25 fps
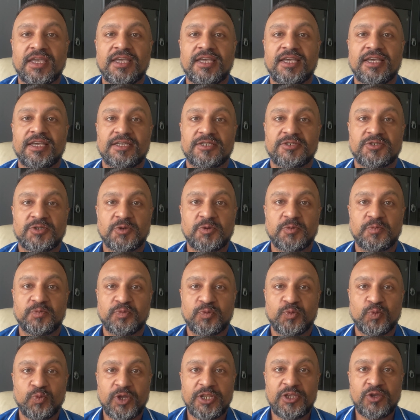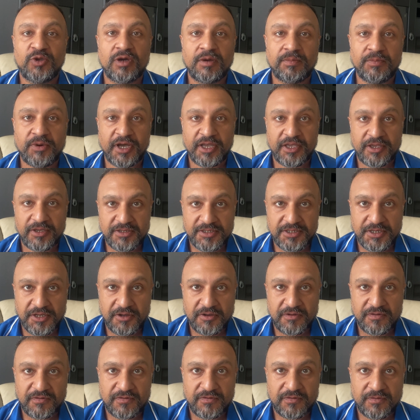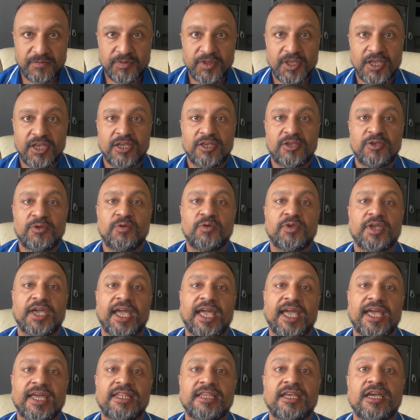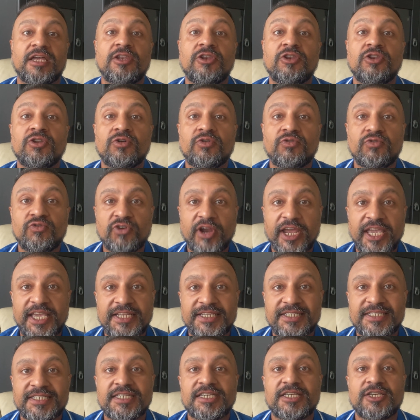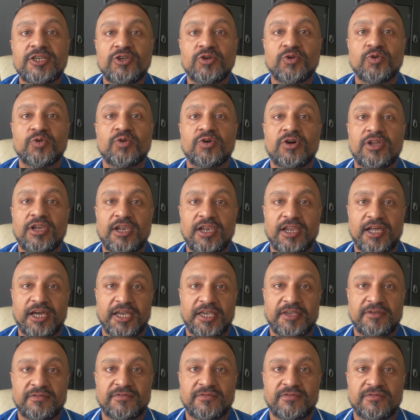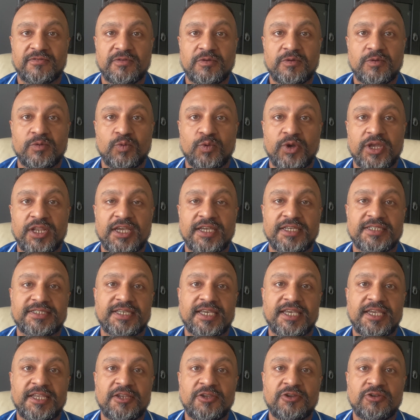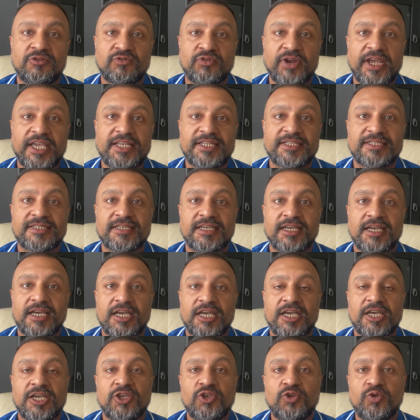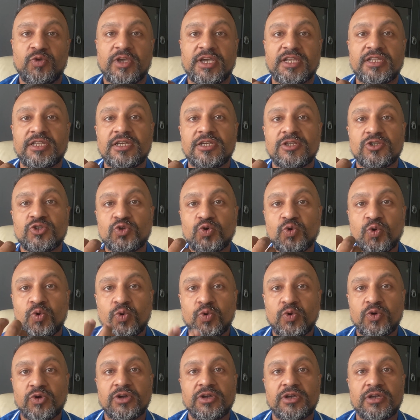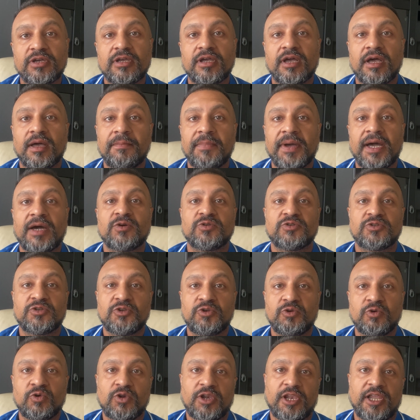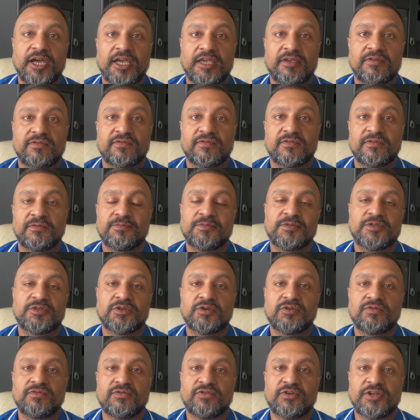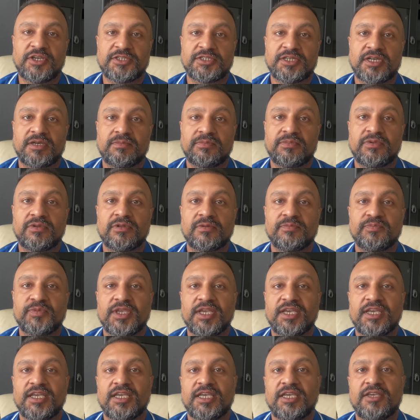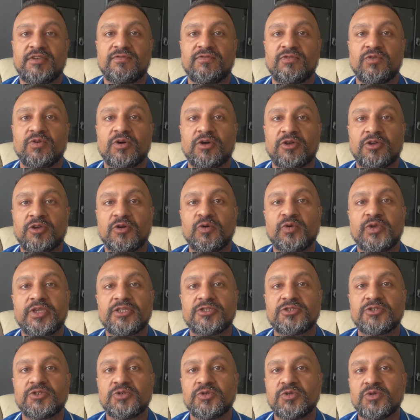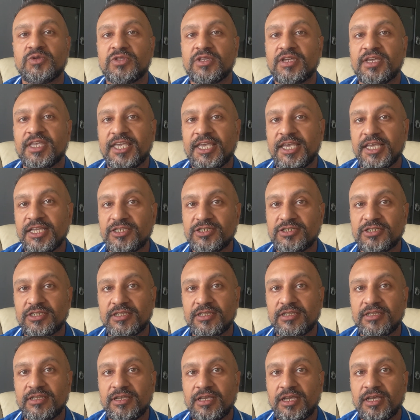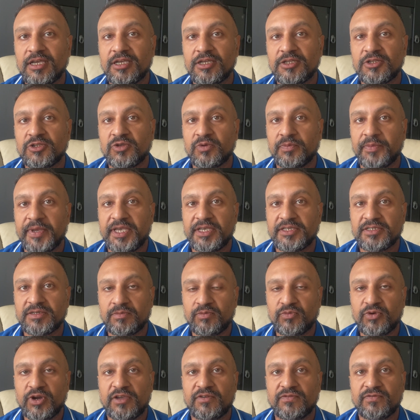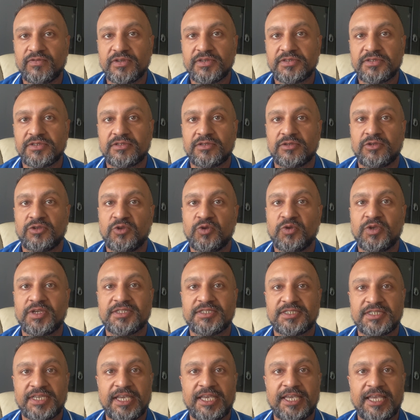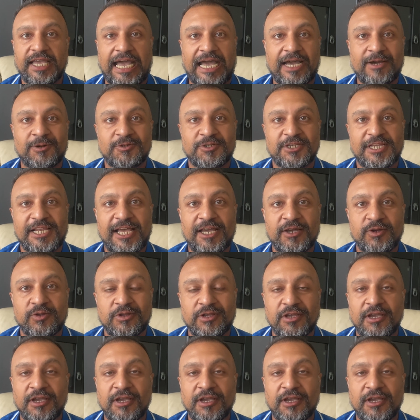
So when you are by yourself, you can narrate your life. When I say narrate, you can talk about your life. So for example, if you are going to the kitchen to make some breakfast, you can say out aloud,